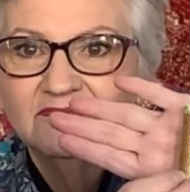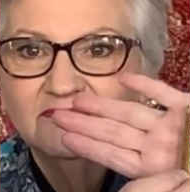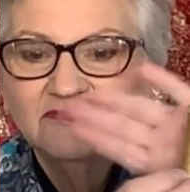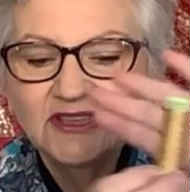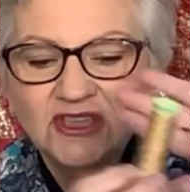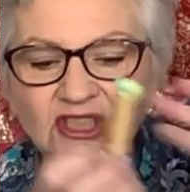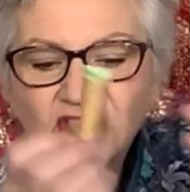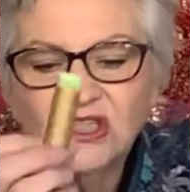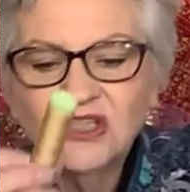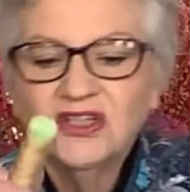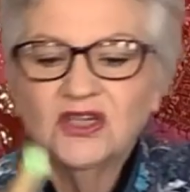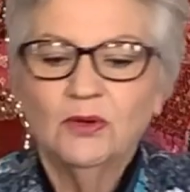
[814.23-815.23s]
which is
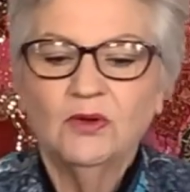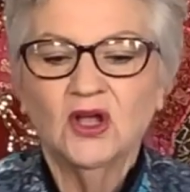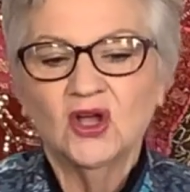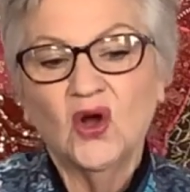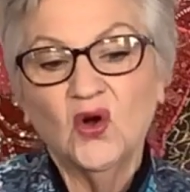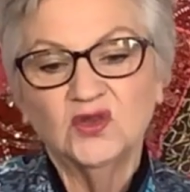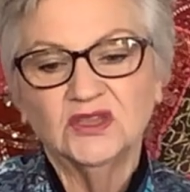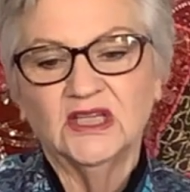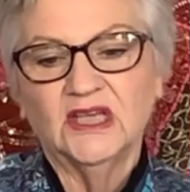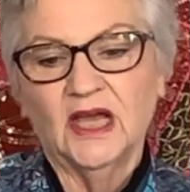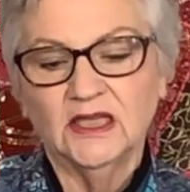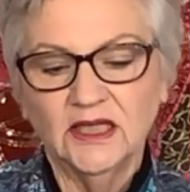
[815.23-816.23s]
a goldy
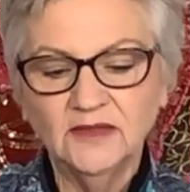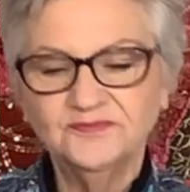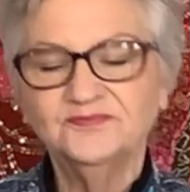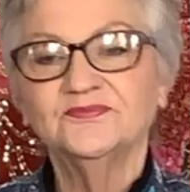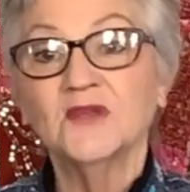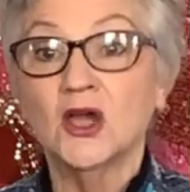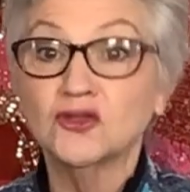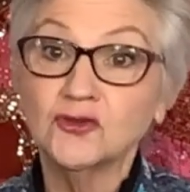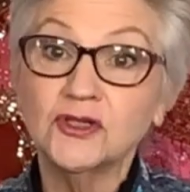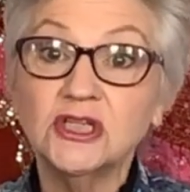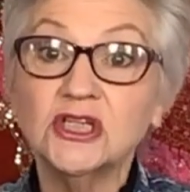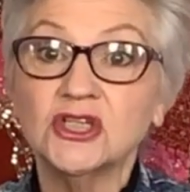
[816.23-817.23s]
colour, a
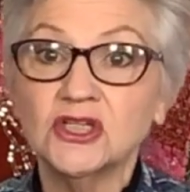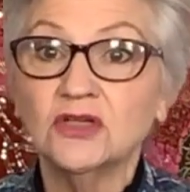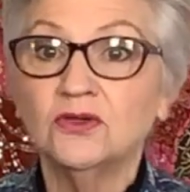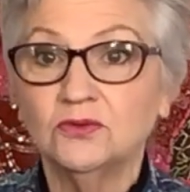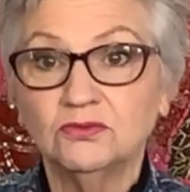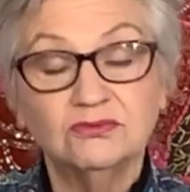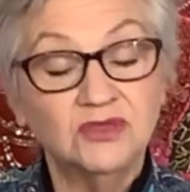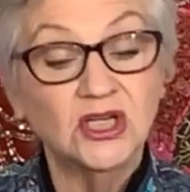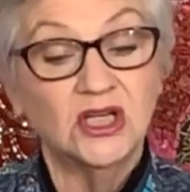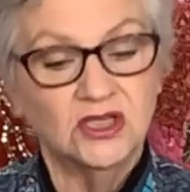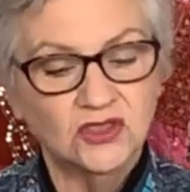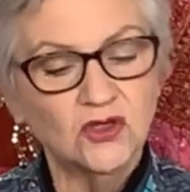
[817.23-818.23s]
traditional
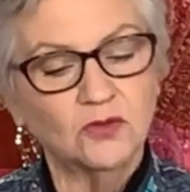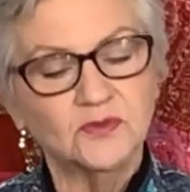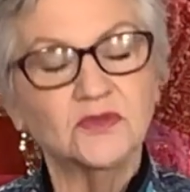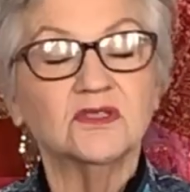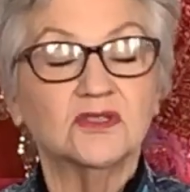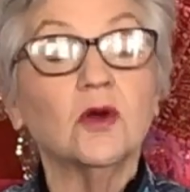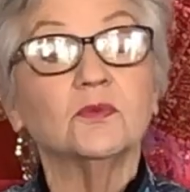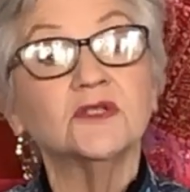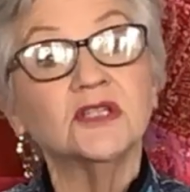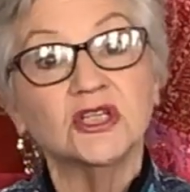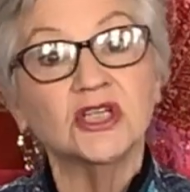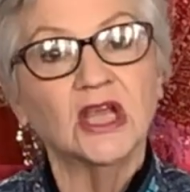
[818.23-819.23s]
jean top
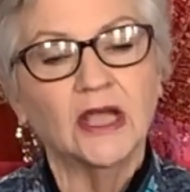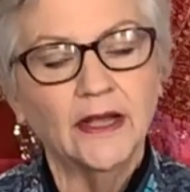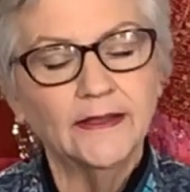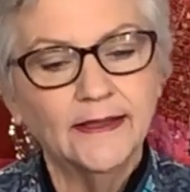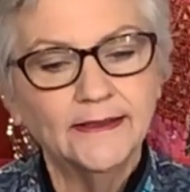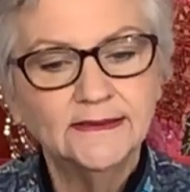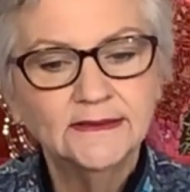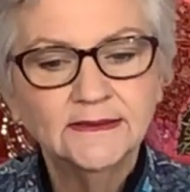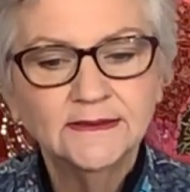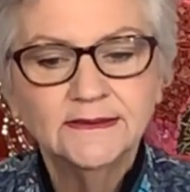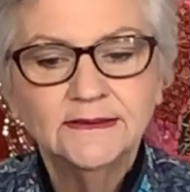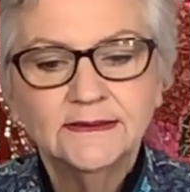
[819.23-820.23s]
stitching colour.
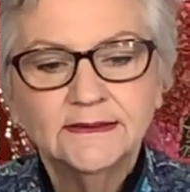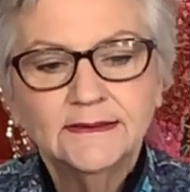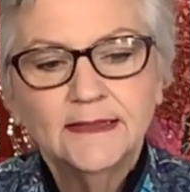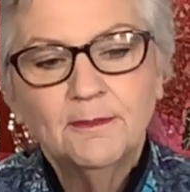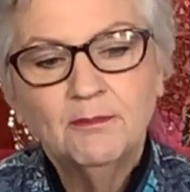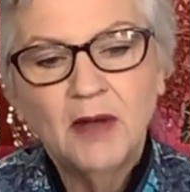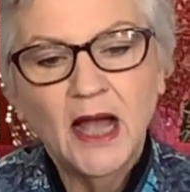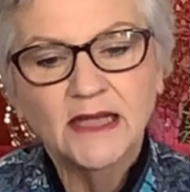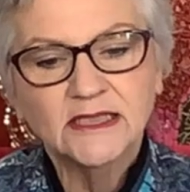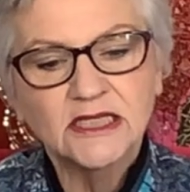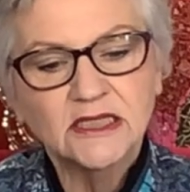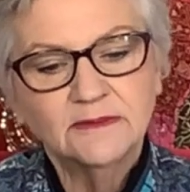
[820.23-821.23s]

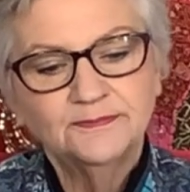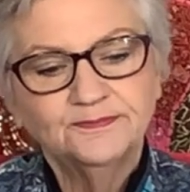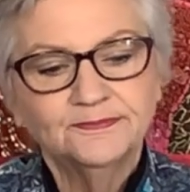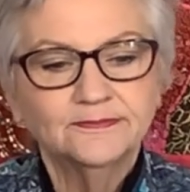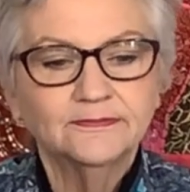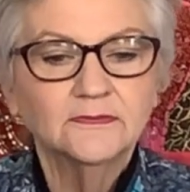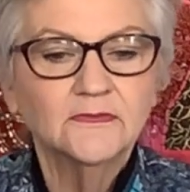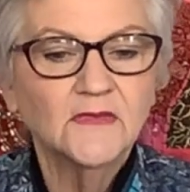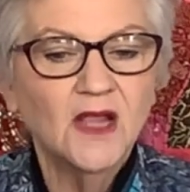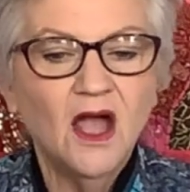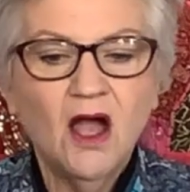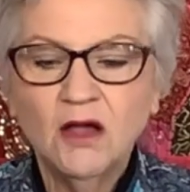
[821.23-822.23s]
But
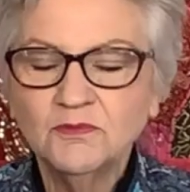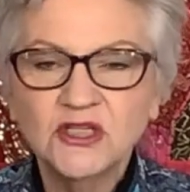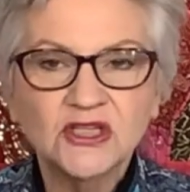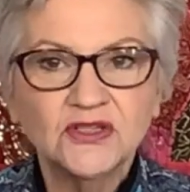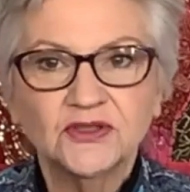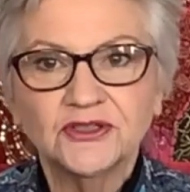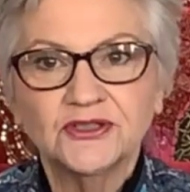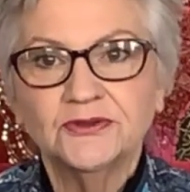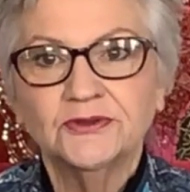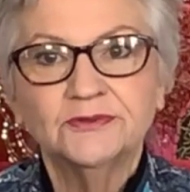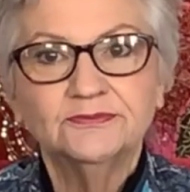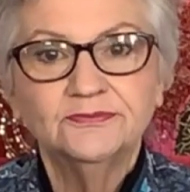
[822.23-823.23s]
I'm just not sure.
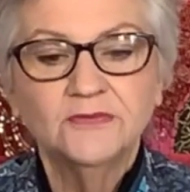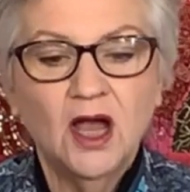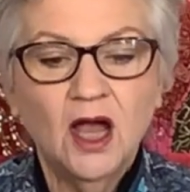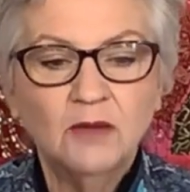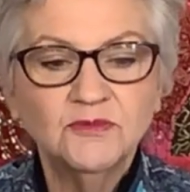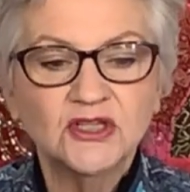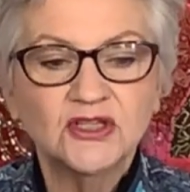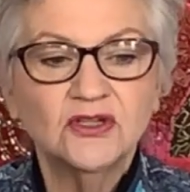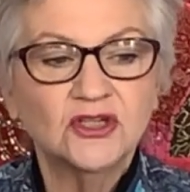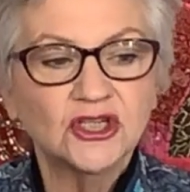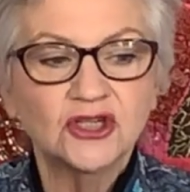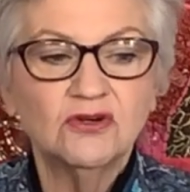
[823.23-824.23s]
I'm just not
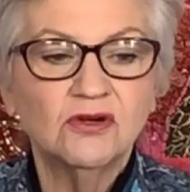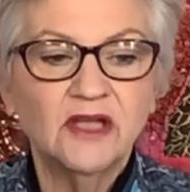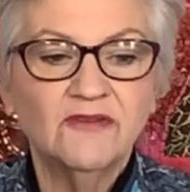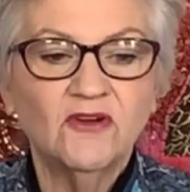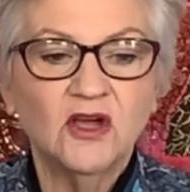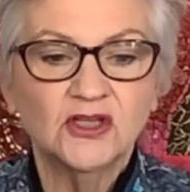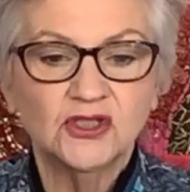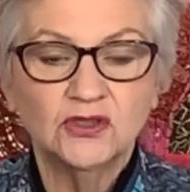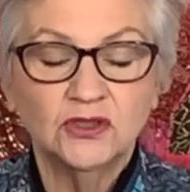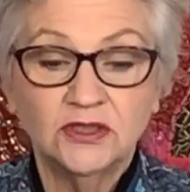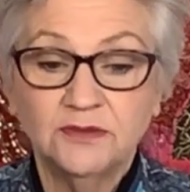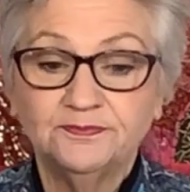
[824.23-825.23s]
sure if I
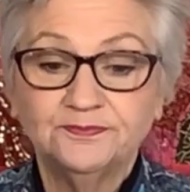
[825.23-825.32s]
should